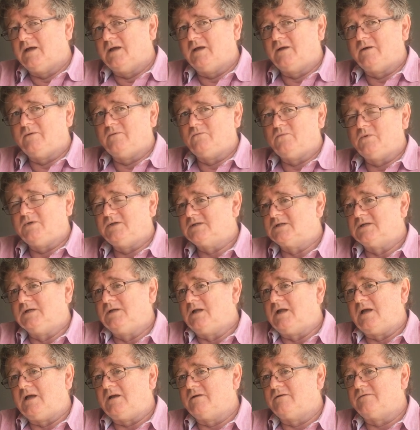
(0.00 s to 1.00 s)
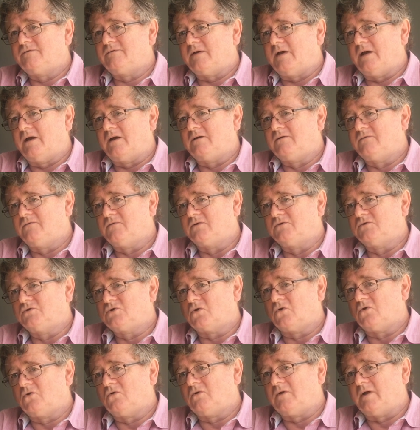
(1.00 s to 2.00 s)
and we still have out of
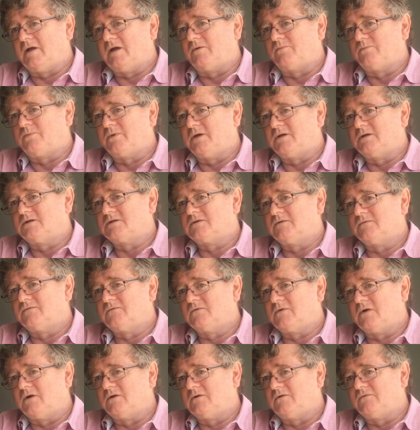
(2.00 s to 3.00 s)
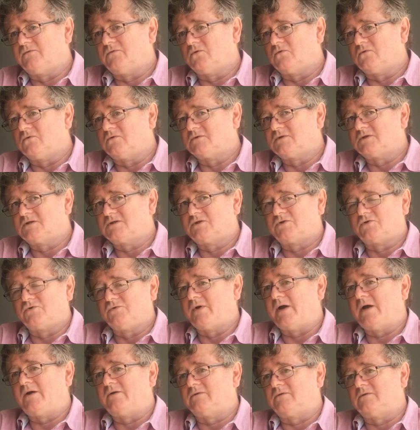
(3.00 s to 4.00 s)
control outbreaks of crown of thorns
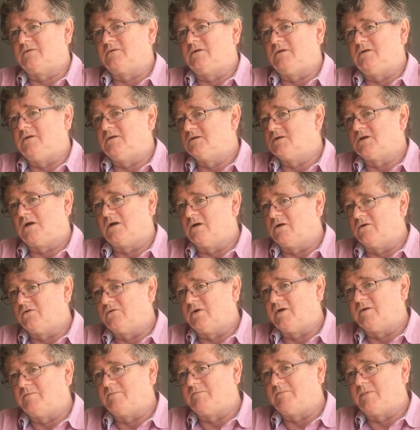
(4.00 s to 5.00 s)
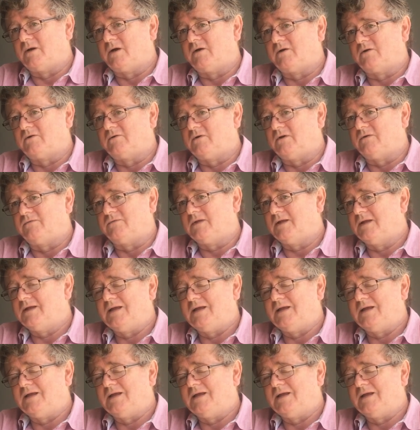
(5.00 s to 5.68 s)
throughout the entire Great Barrier Reef.